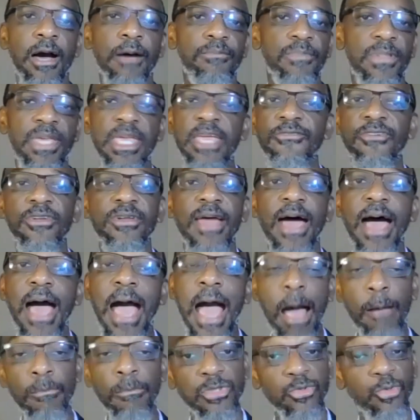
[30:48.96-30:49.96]
even
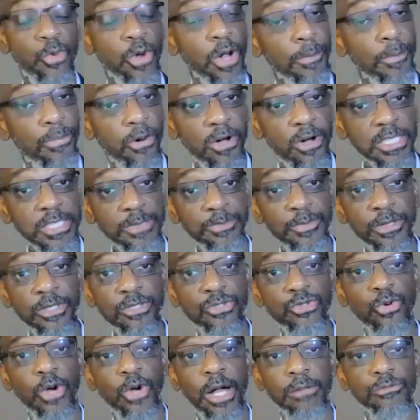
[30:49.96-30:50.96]
apps where possible
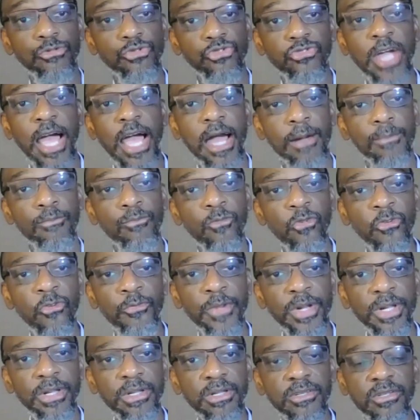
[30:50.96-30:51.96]
to help track
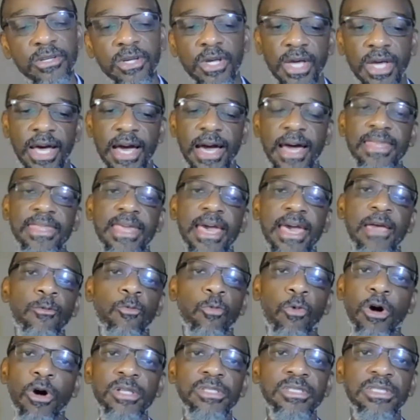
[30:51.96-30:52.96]
movement. And then
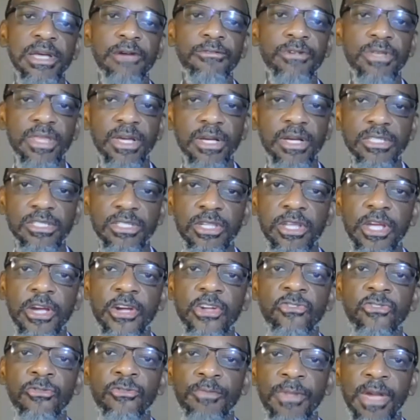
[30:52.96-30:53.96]
once everything is clear,
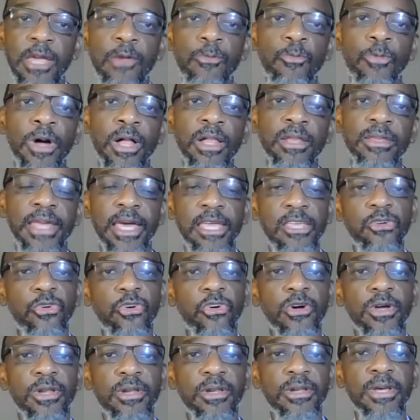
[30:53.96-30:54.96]
you remain well, then you
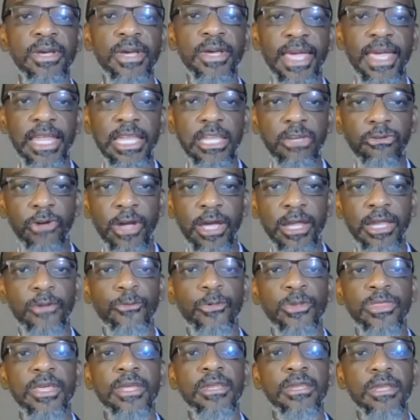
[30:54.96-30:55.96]
can integrate
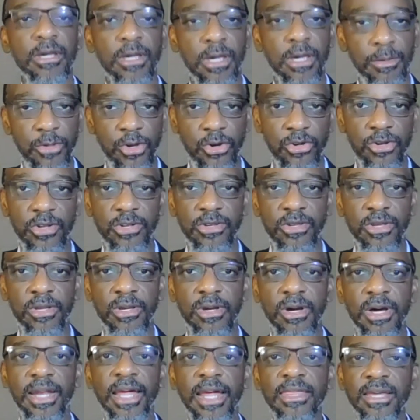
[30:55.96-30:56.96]
within the community.
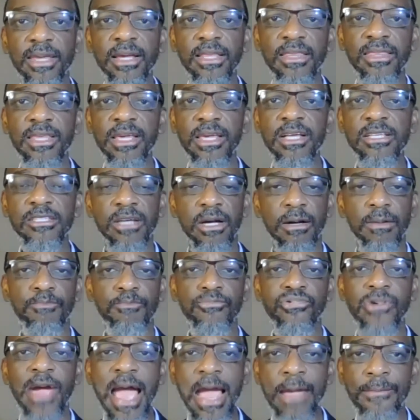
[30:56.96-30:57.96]
And I think these are
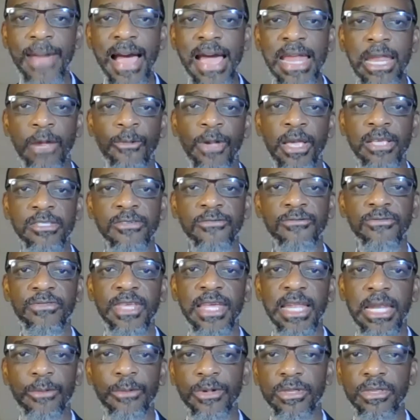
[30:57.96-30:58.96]
pragmatic ways of
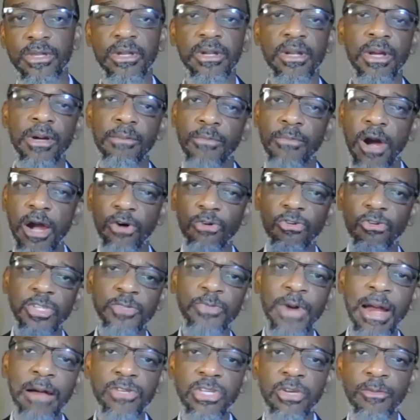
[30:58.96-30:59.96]
dealing with it. Marcos,
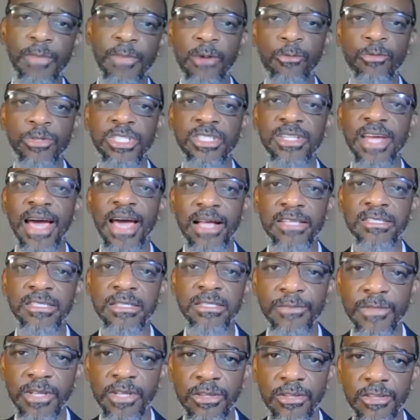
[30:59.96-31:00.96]
perhaps you might wish to add
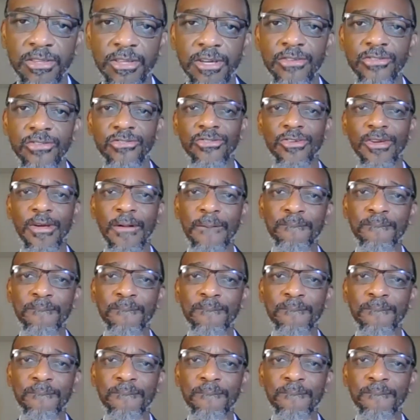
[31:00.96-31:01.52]
something to this.